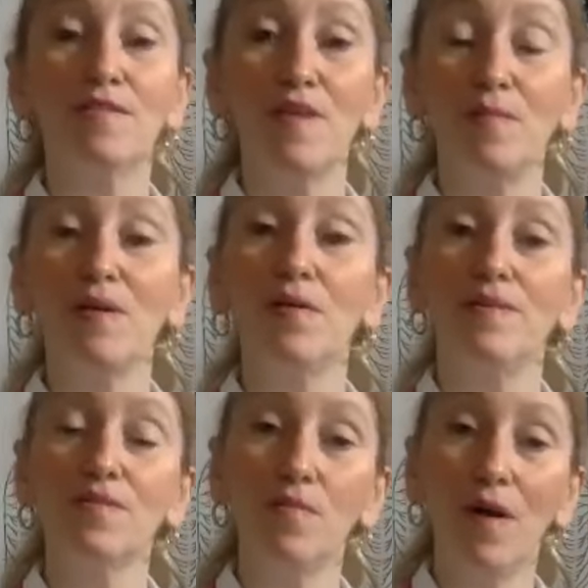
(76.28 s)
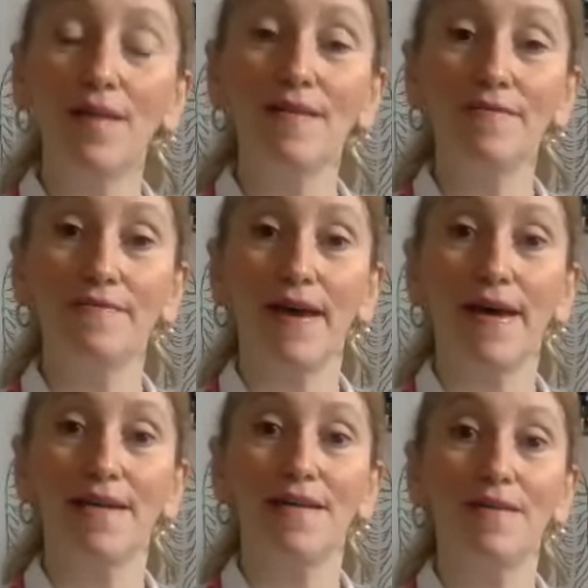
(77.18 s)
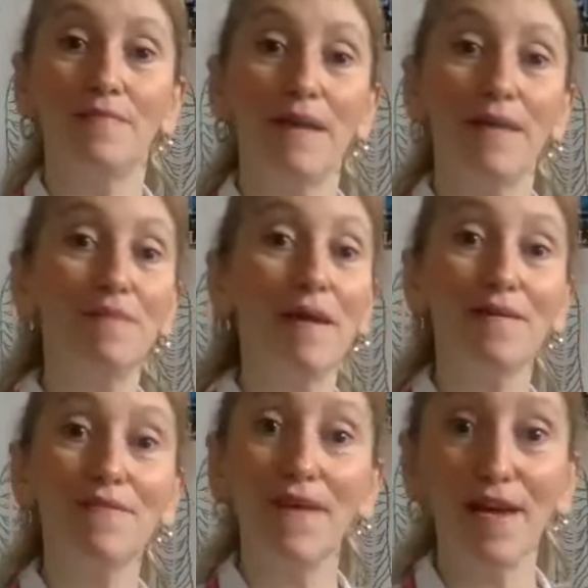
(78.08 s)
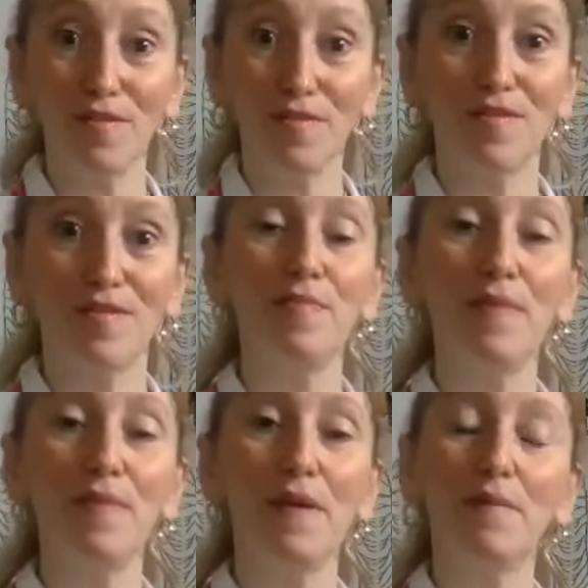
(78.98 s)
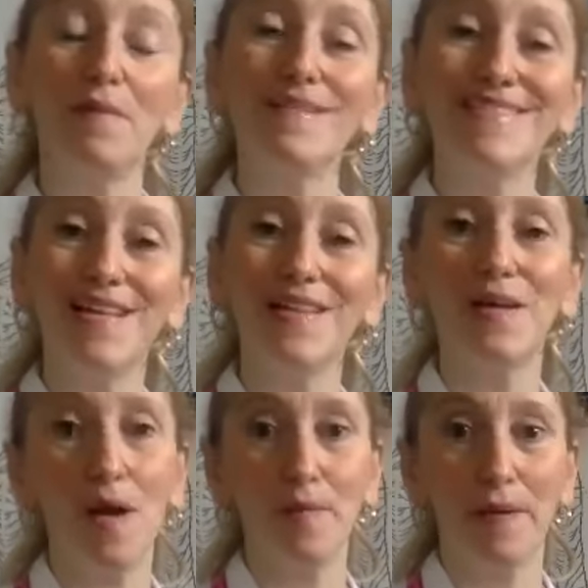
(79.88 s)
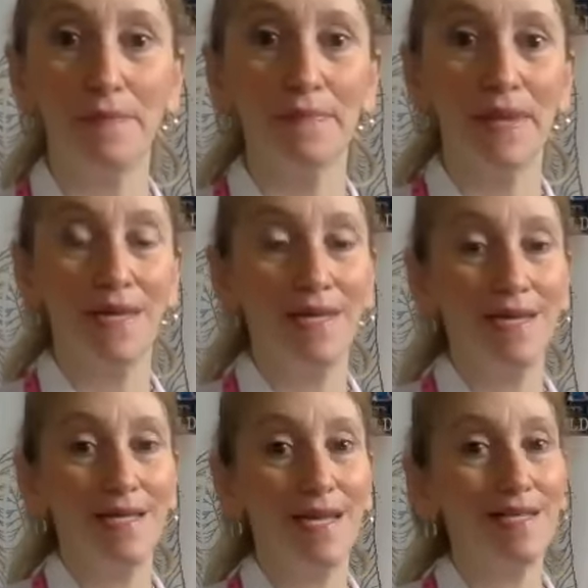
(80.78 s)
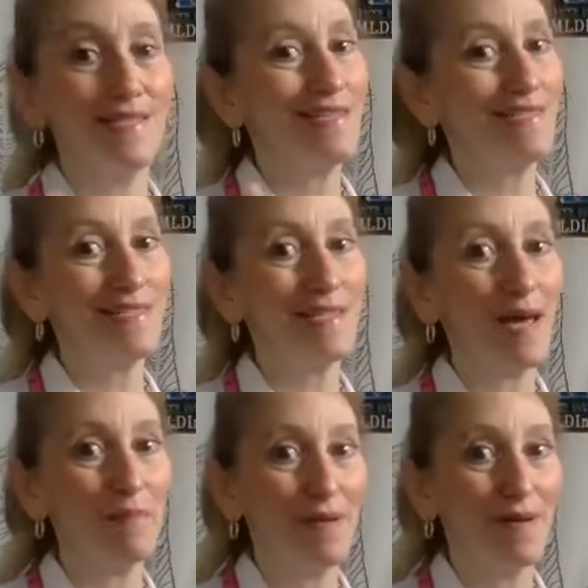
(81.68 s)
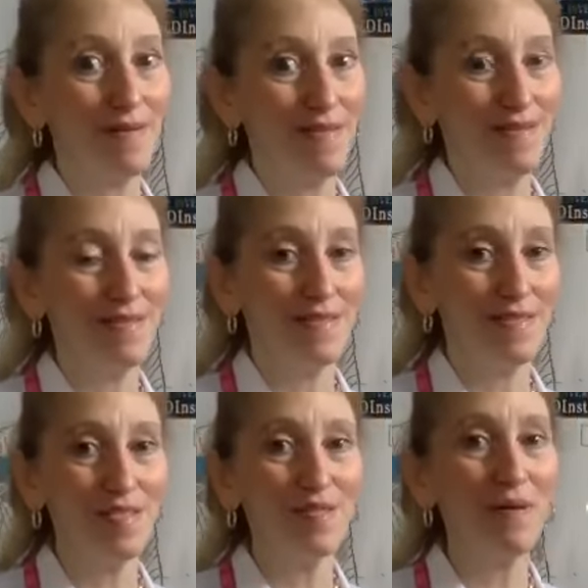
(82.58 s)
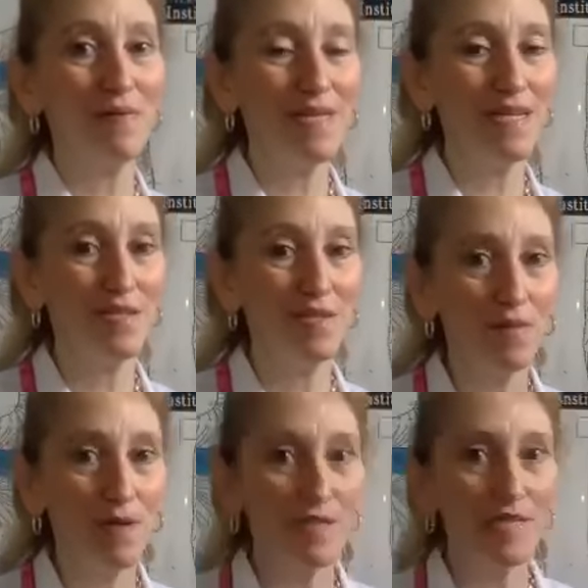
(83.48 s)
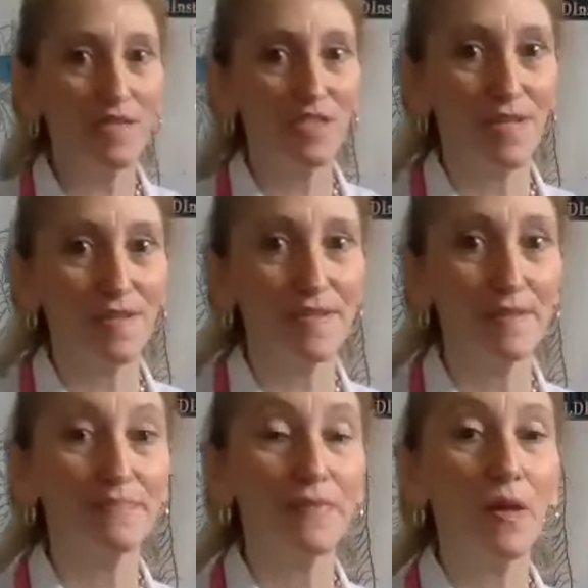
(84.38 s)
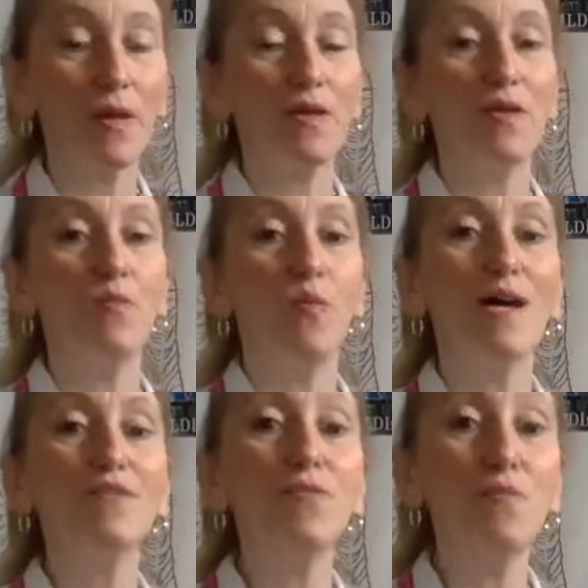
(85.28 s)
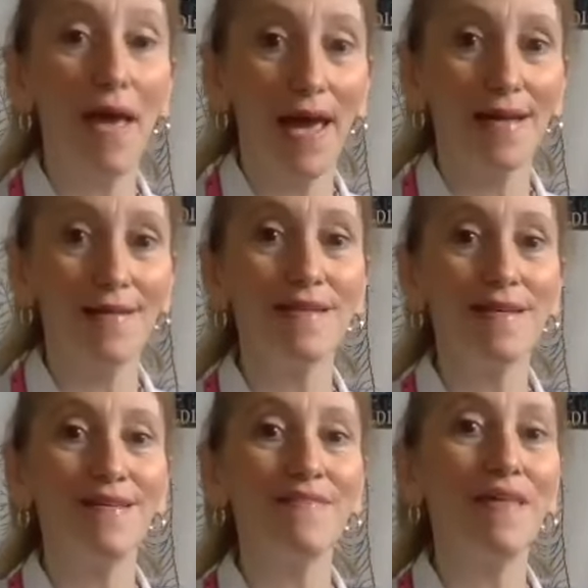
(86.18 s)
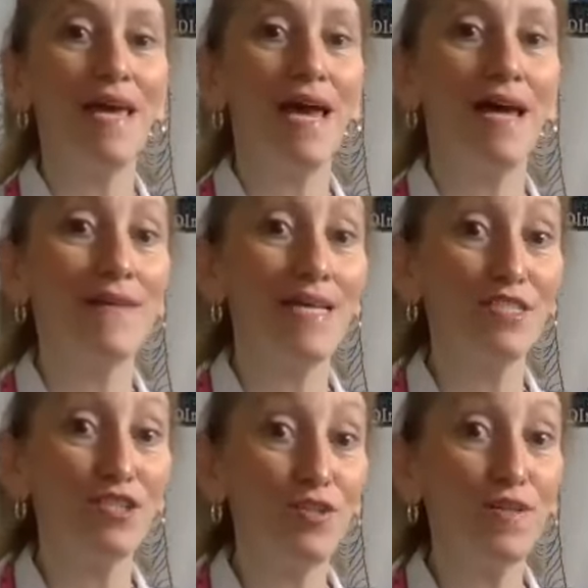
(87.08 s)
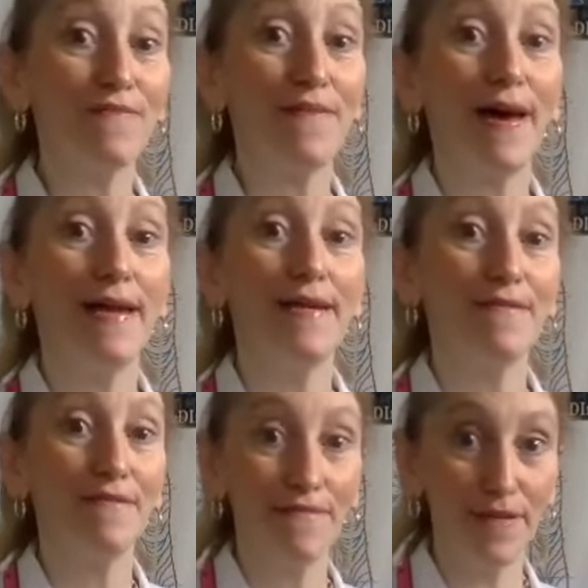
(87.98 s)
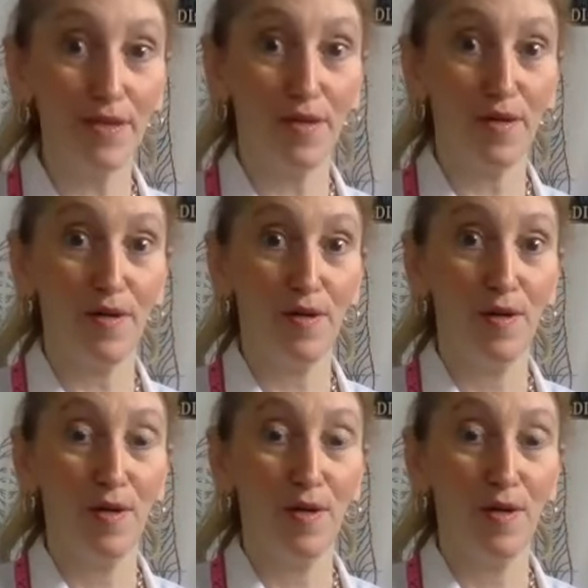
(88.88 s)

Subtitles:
or someone who is qualified by the manufacturer to be able to sell the garment. Now, it doesn't stop there. This is where we need to do our diligence. You want to ask if they have a certified fitter,